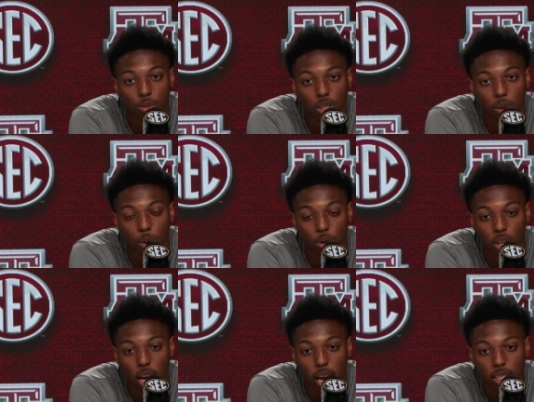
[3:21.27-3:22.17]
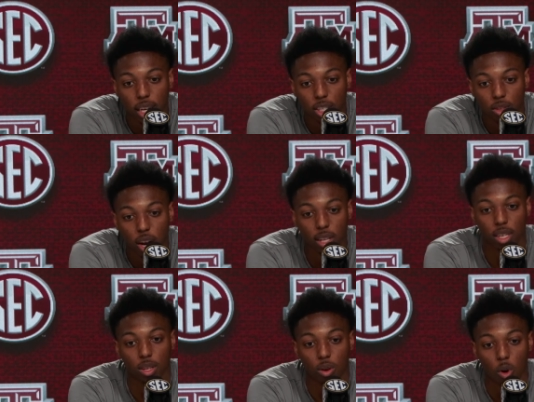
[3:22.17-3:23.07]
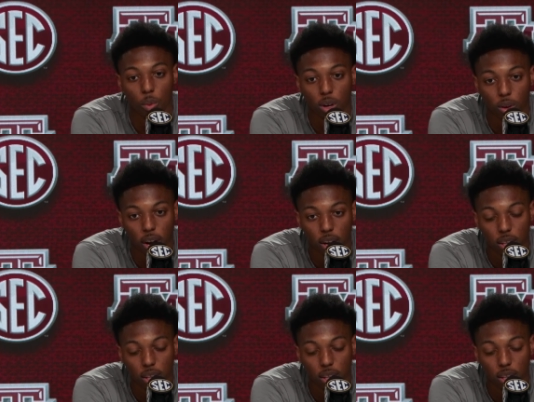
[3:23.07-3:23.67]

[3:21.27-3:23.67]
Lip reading: one of their post guys, and I just tried to, you know, hold my ground.